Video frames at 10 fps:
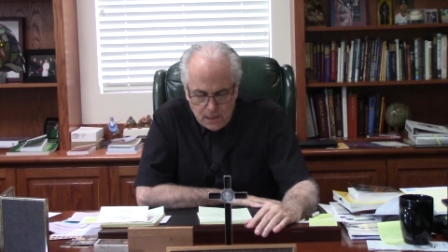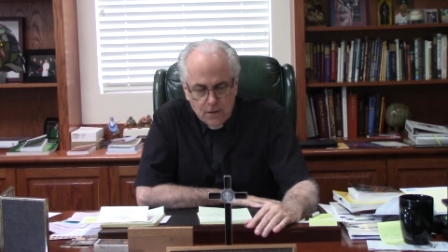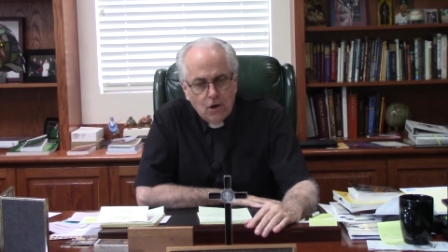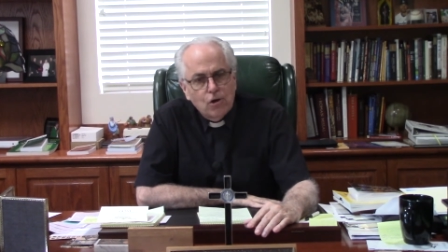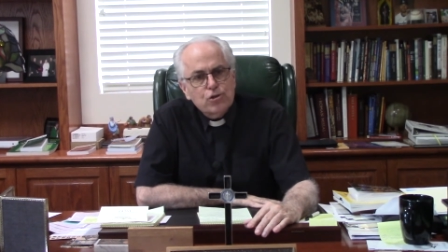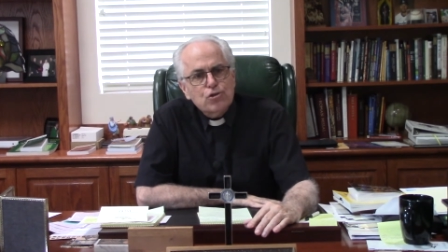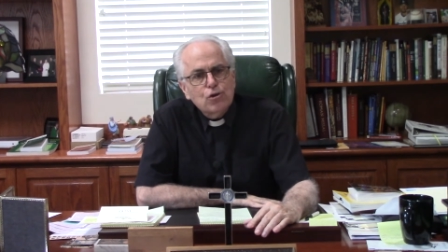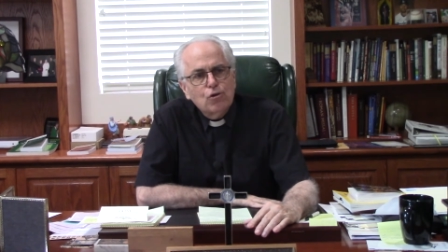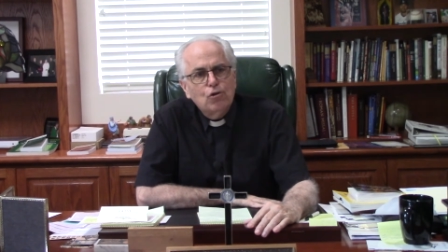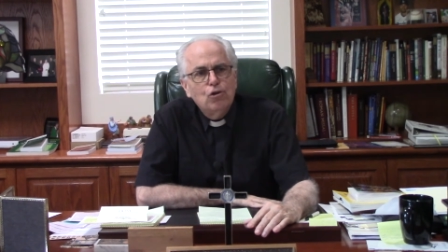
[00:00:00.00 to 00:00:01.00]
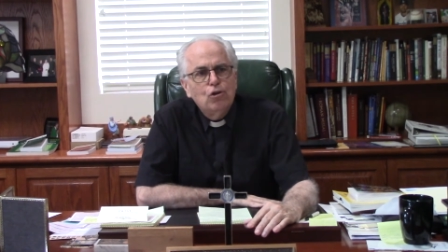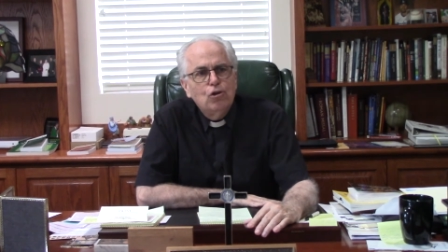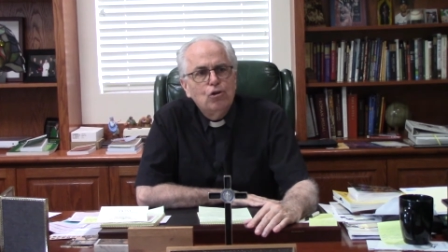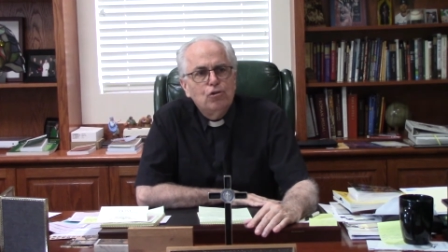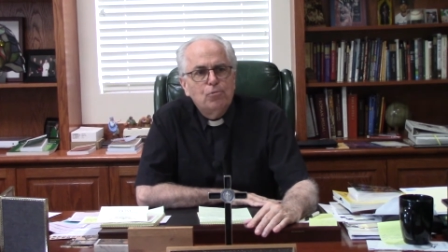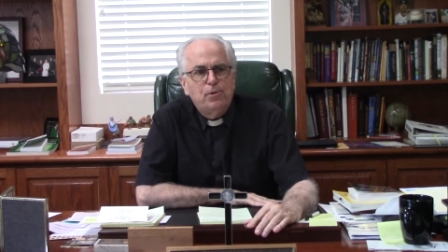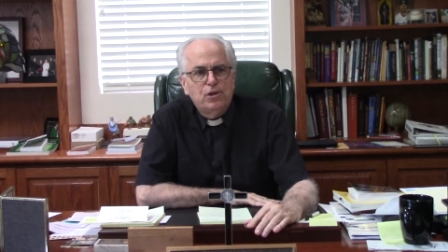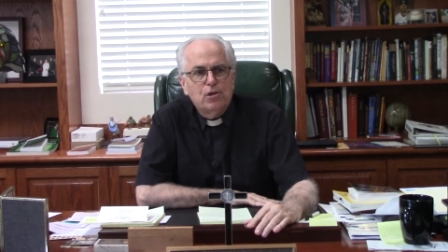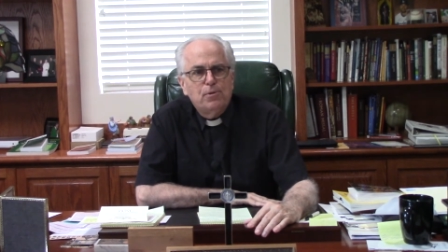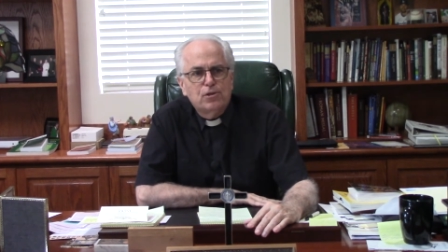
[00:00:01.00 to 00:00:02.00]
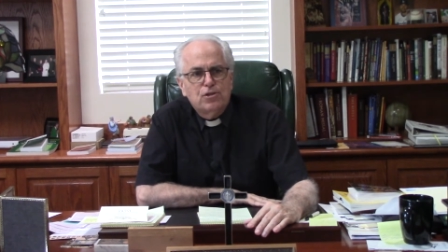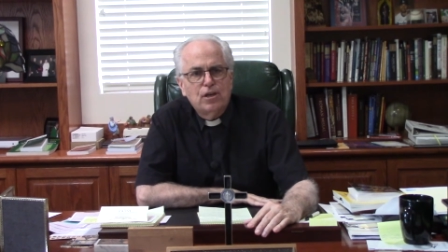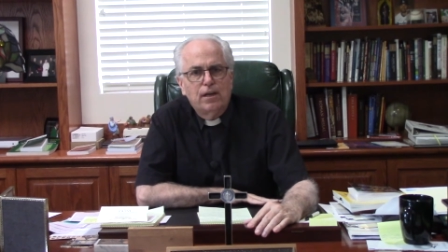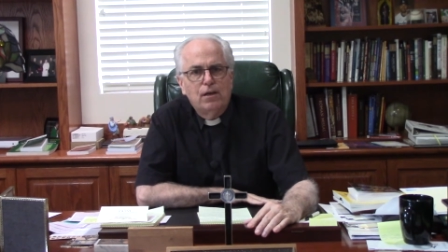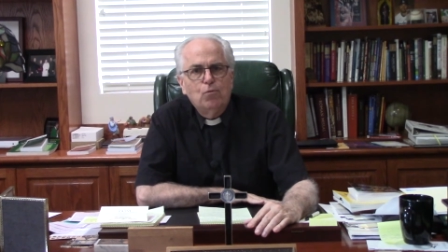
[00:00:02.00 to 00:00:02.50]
the, also, the bishop has said